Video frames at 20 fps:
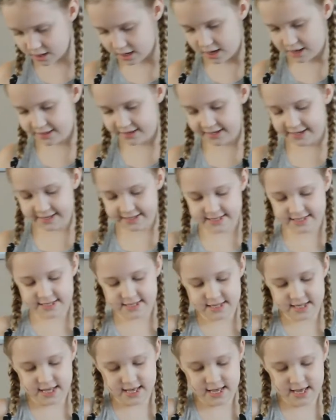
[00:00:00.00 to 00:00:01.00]
I think it's
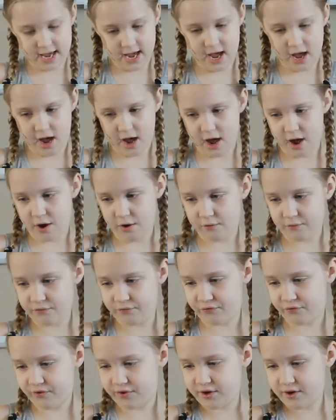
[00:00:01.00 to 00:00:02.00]
the
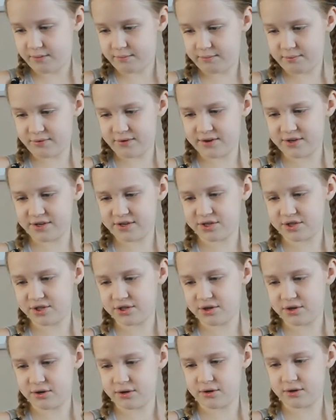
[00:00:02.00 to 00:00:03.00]
outfit, I'm pretty
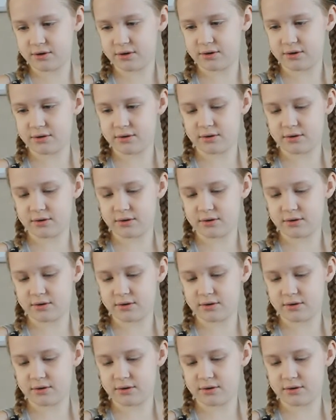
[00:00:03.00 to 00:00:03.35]
sure.